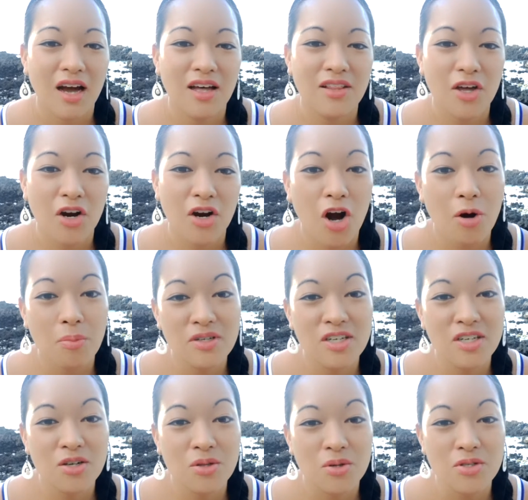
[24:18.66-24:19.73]
there are
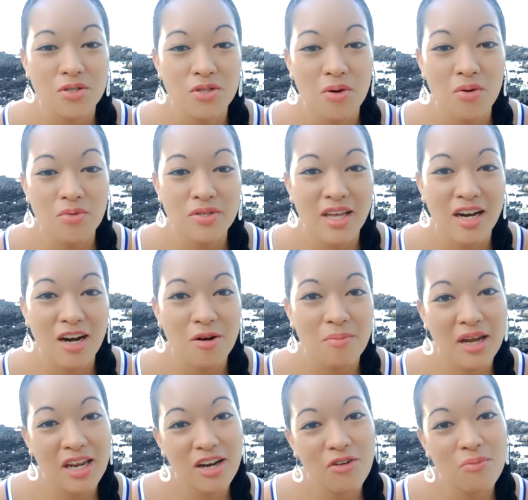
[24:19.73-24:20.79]
particular souls that are
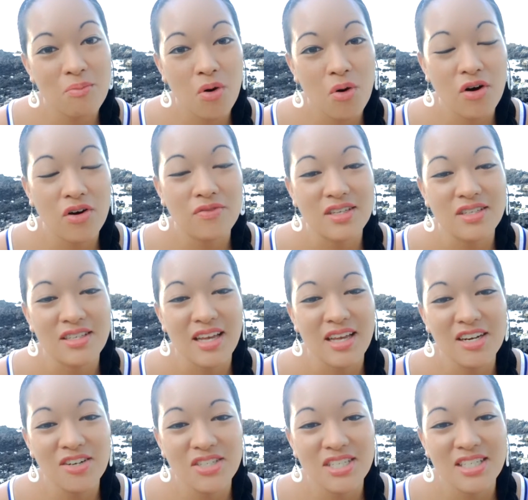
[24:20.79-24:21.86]
made of more of these
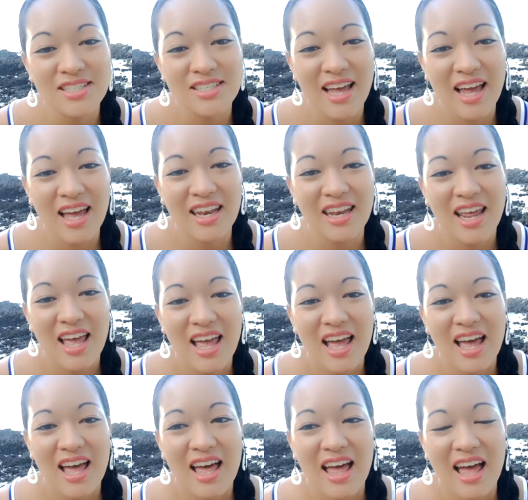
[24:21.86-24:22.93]
energies, and
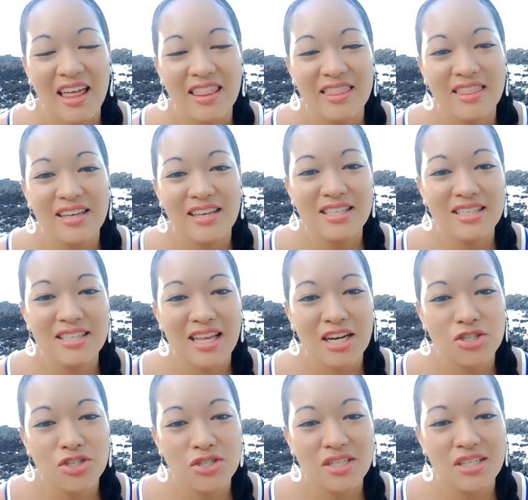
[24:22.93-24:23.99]
this is
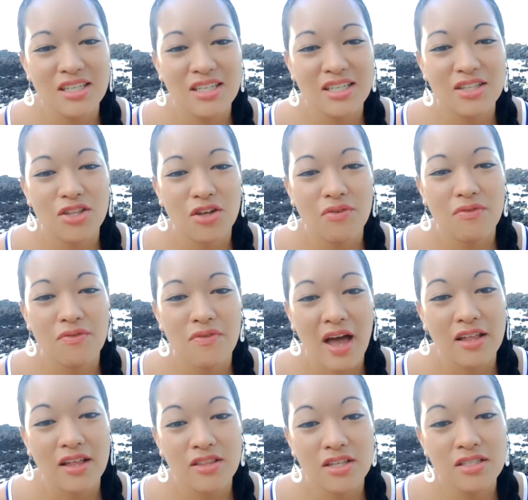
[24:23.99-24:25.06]
actually
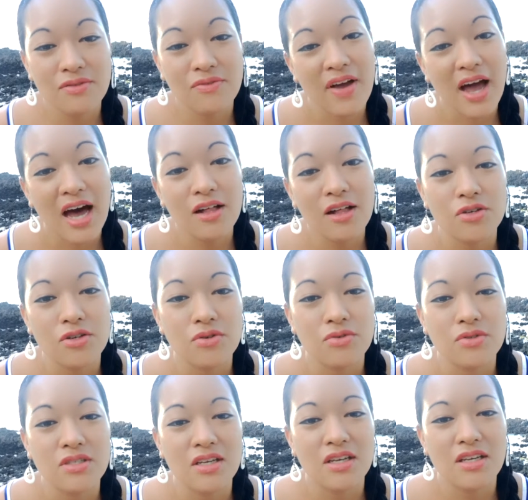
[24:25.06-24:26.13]
these
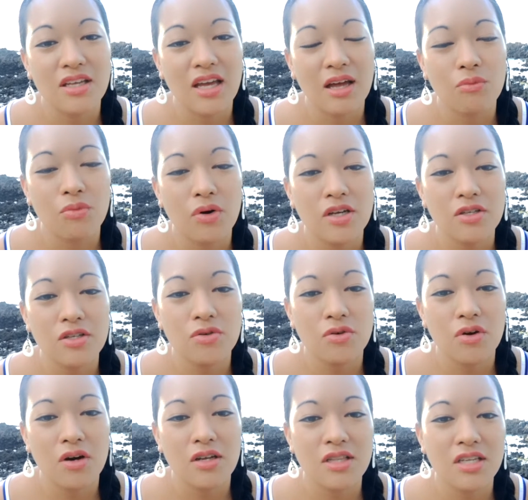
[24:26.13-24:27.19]
values and what you
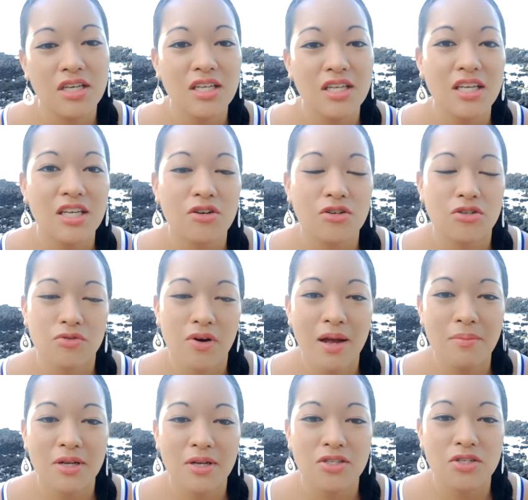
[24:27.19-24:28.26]
are leading your
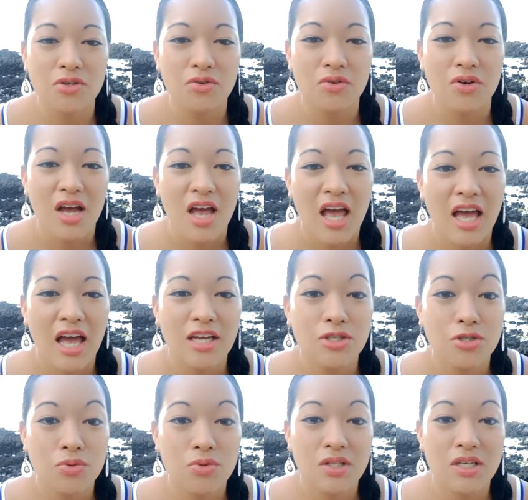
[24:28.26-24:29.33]
tribe into is
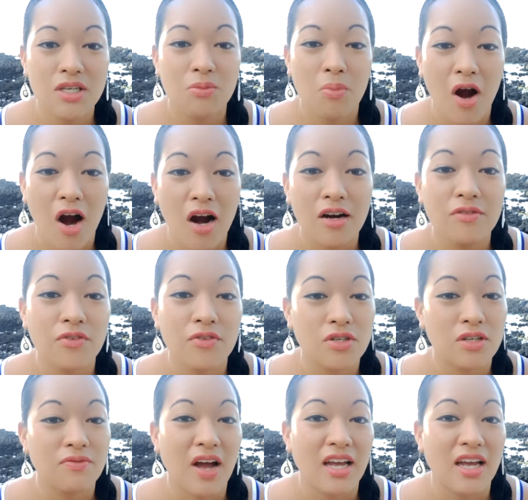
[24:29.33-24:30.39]
truly part of your
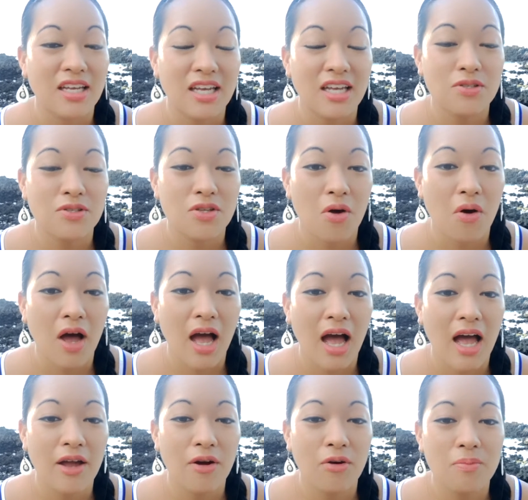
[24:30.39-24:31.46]
divine gifts. So
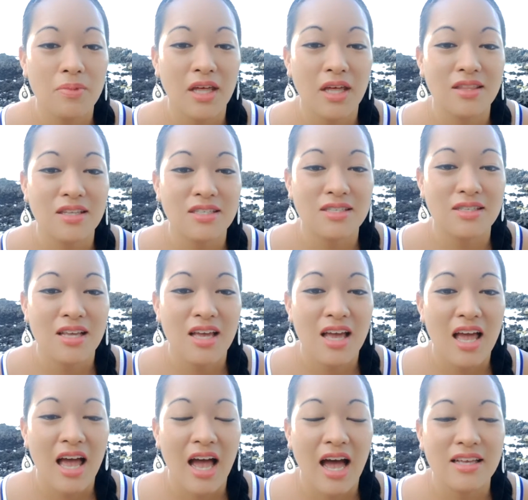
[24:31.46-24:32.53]
I hope that this
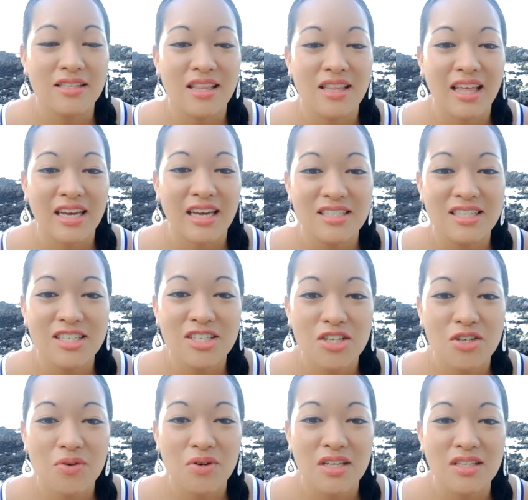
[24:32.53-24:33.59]
has enlightened
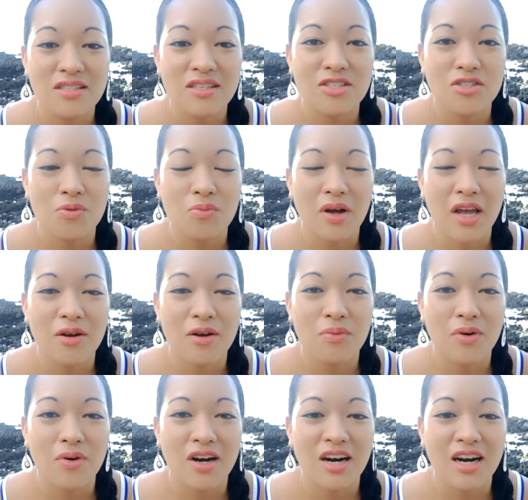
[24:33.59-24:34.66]
you in such a way
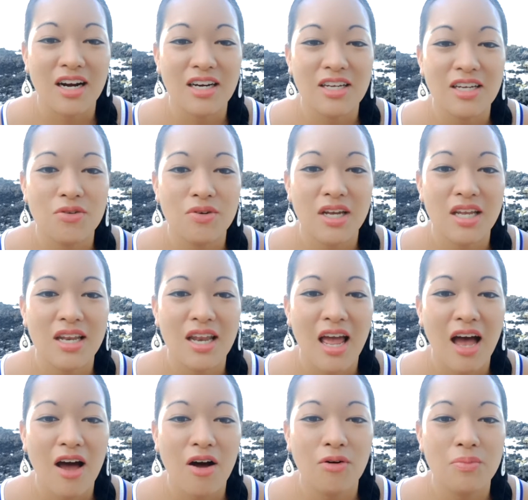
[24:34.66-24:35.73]
where you can
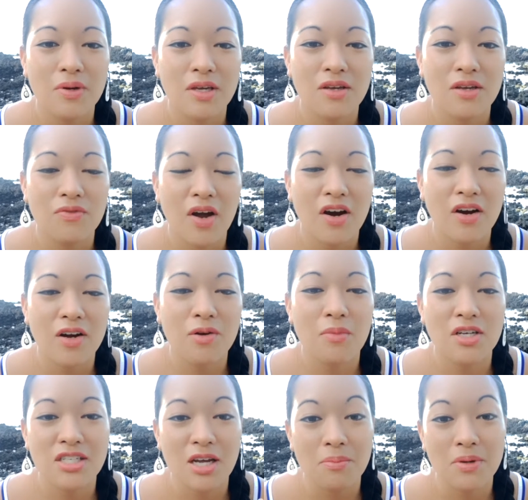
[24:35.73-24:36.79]
now be very
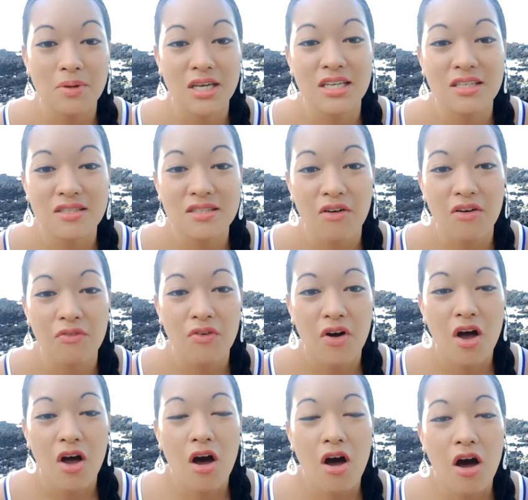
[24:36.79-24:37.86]
much at peace
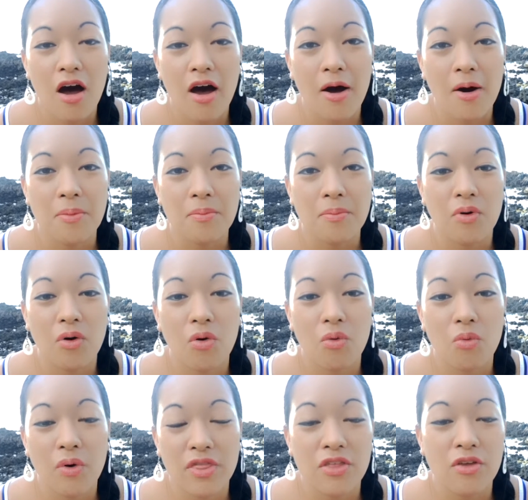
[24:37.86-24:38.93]

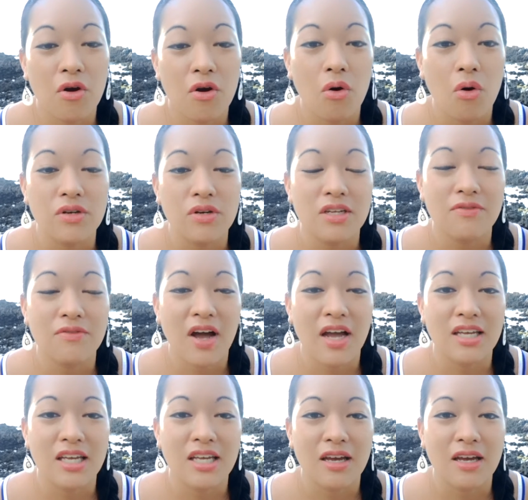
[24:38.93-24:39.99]
with your own
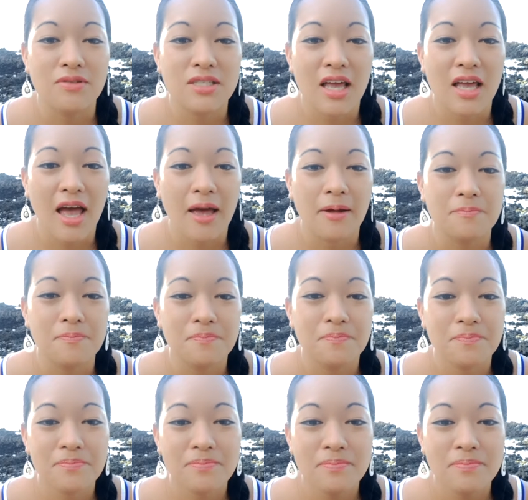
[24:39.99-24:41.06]
divine gifts. And
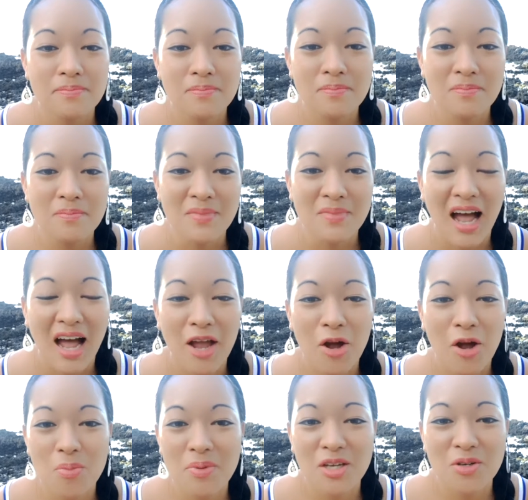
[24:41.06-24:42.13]
I
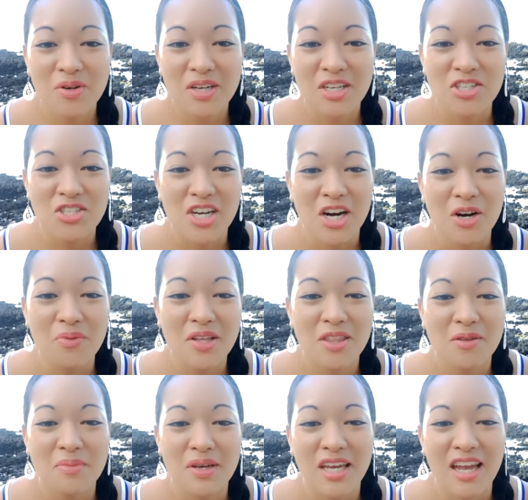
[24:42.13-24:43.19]
hope that you can share with
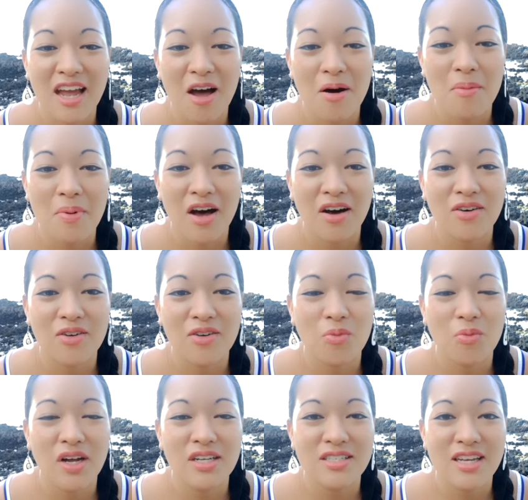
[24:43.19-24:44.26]
me about
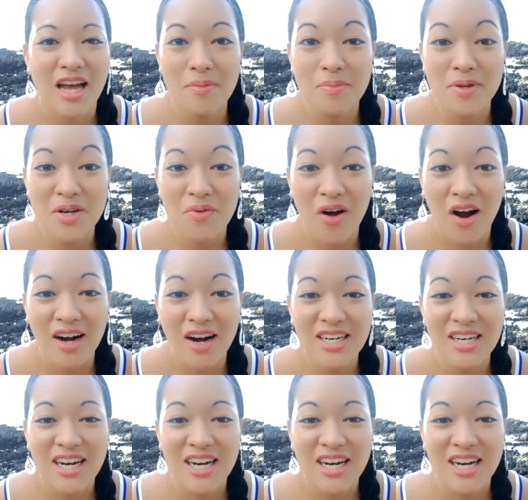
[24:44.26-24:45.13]
what type you are.